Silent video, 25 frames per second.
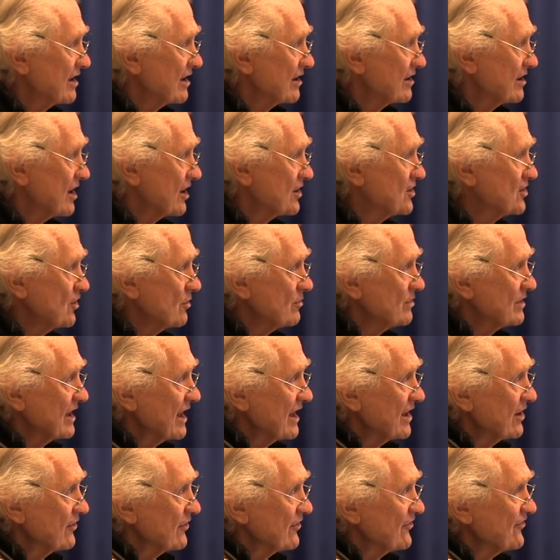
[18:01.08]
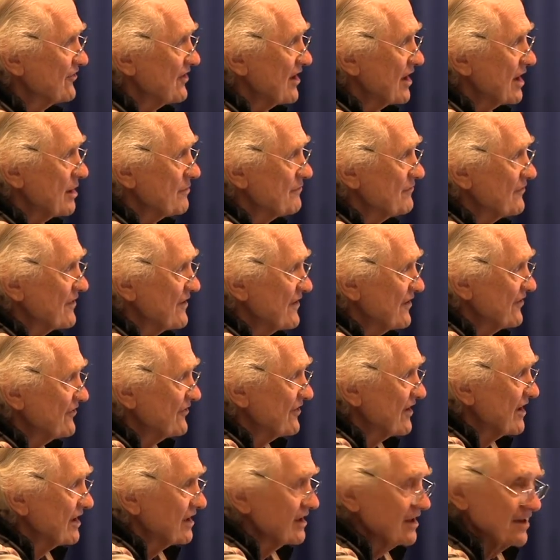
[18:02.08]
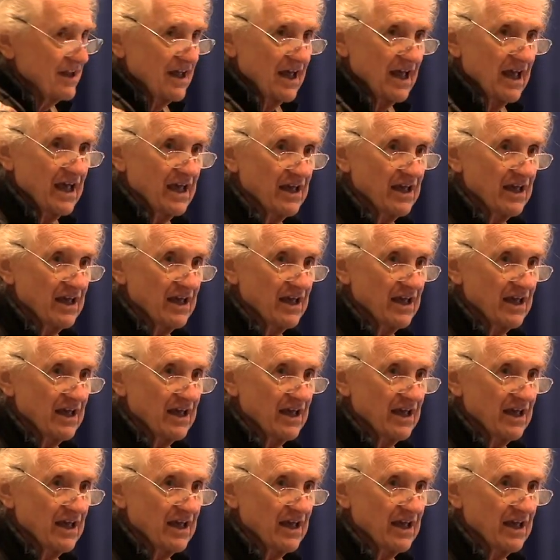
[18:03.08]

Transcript: accumulated or set up for this kiln,